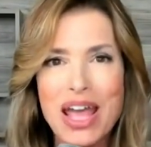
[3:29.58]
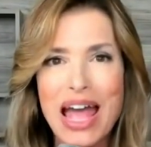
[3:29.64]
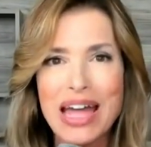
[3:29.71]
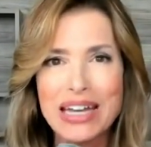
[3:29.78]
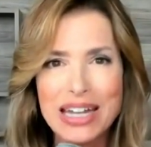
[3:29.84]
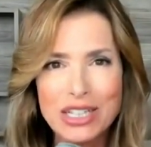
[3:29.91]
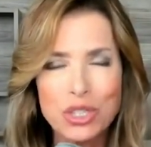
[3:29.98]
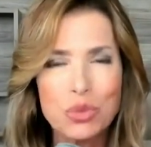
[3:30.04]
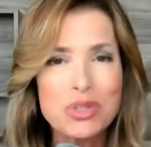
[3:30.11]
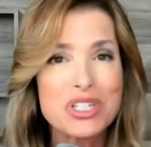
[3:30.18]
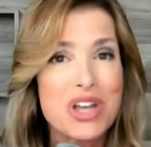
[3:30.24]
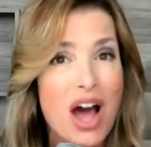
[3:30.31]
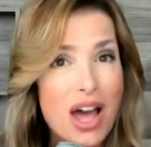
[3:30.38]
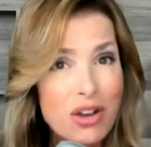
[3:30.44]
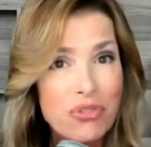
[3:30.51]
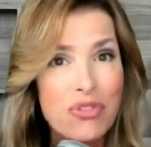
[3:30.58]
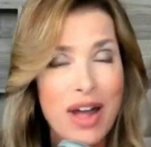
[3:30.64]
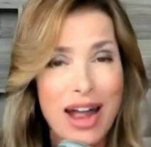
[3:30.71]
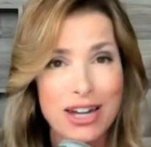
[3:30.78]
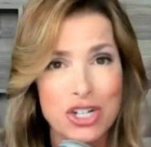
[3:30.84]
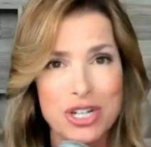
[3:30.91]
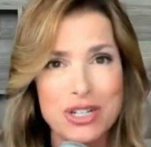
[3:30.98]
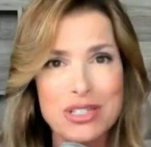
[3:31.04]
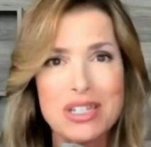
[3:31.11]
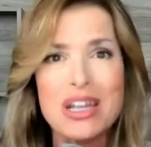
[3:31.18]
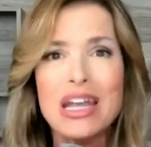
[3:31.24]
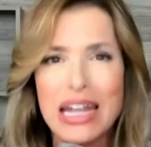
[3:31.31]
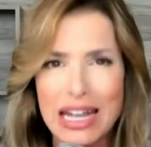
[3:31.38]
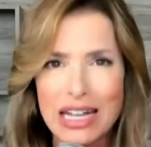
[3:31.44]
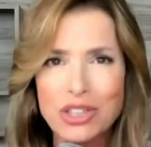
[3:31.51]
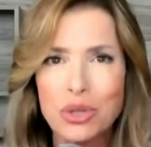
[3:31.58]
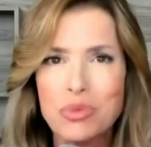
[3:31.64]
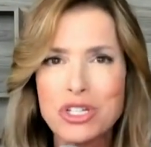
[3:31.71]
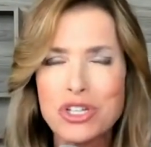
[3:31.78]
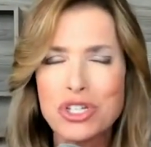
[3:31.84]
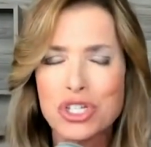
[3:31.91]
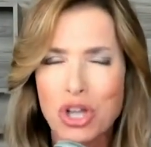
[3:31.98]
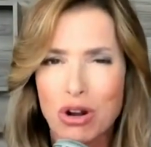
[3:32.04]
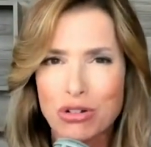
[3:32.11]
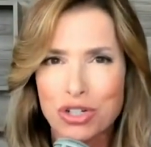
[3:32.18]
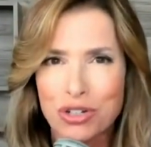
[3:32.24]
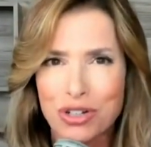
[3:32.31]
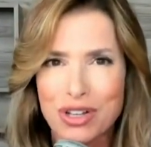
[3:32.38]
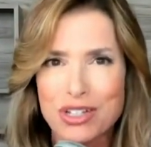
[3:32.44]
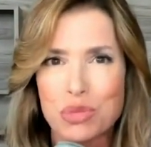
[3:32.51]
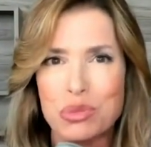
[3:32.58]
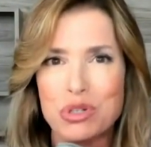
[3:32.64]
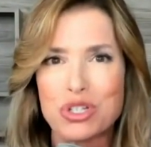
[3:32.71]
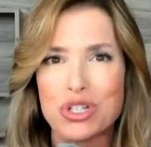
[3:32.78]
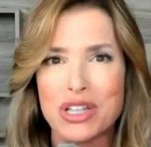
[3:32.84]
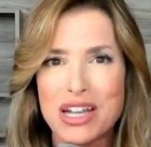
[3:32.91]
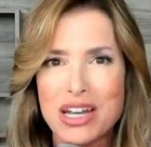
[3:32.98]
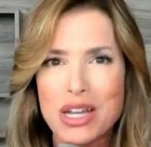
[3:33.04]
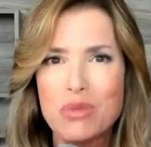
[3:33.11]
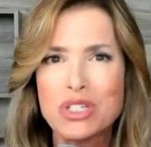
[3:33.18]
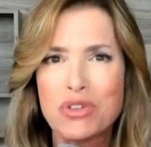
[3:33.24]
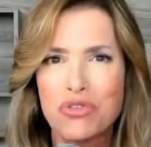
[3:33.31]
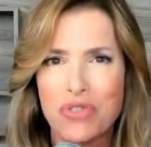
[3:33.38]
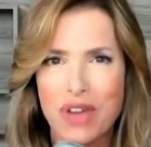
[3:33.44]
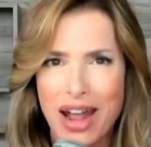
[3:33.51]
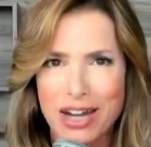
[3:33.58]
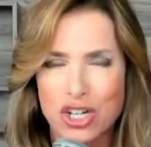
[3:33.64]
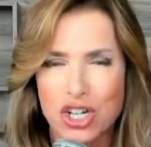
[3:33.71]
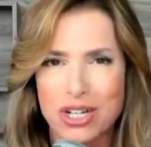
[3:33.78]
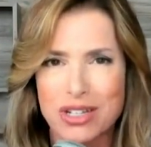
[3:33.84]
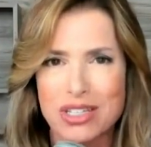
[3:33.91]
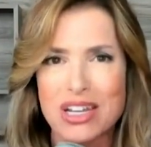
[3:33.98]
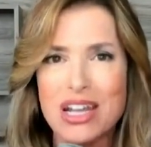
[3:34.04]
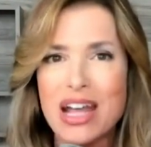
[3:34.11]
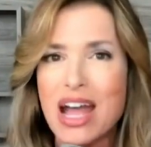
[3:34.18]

And Hitler was not a fascist. Hitler was a socialist. Mussolini was a fascist.